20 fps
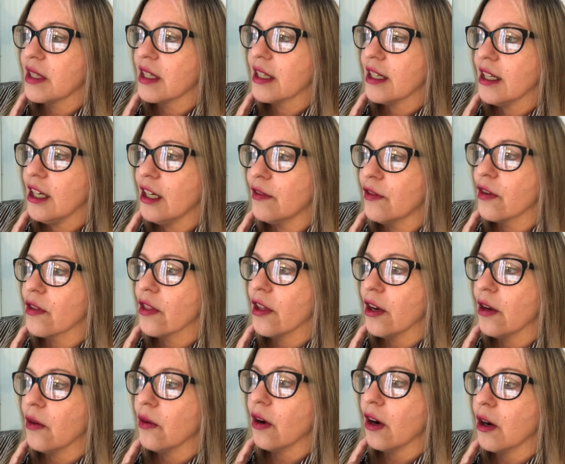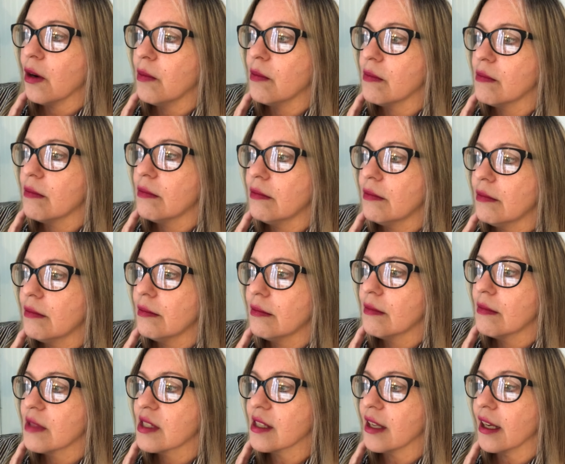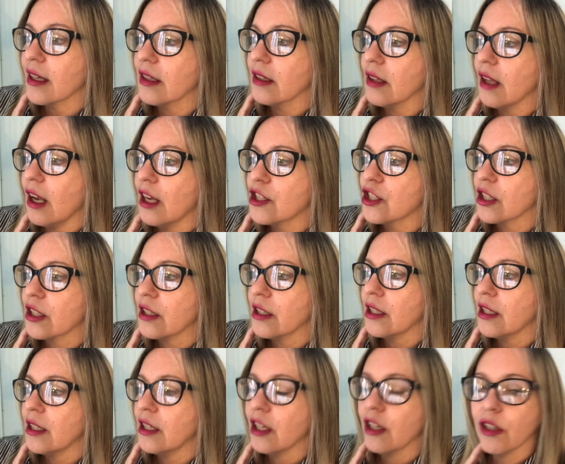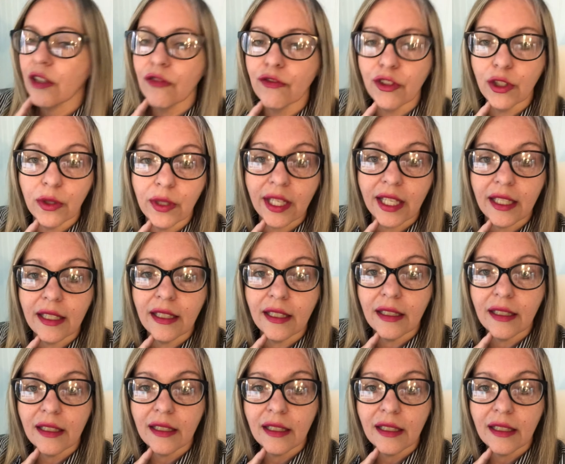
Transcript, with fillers: to cover, though, are psychologically rooted.